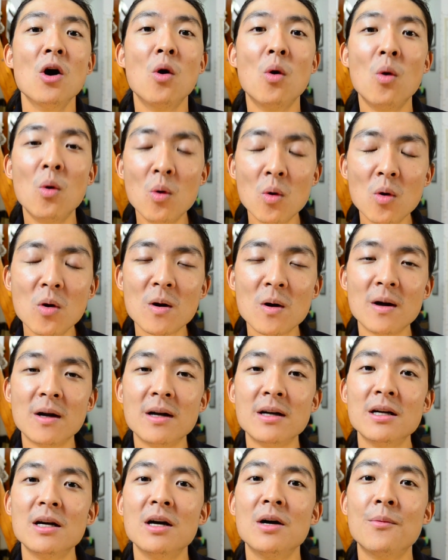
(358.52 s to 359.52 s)

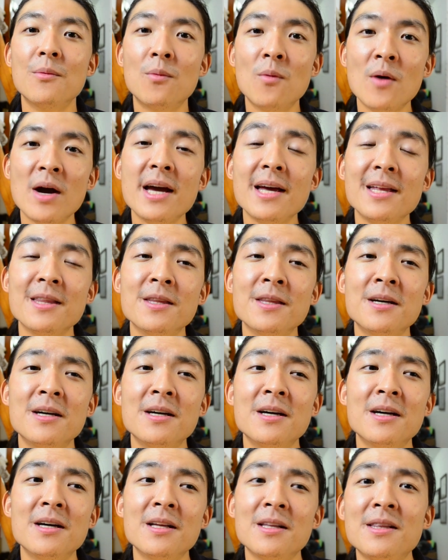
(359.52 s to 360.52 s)
or when
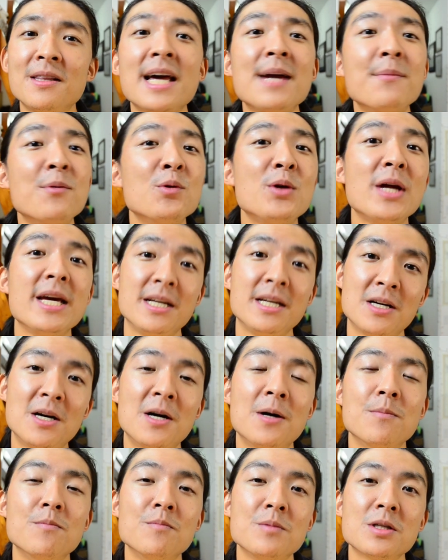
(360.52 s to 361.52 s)
Labor Day
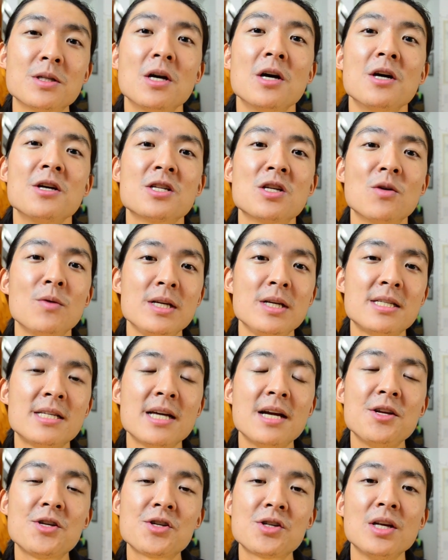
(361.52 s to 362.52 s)
comes. So
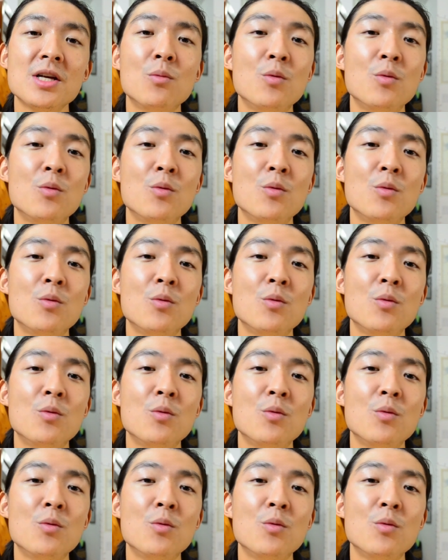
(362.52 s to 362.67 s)
essentially,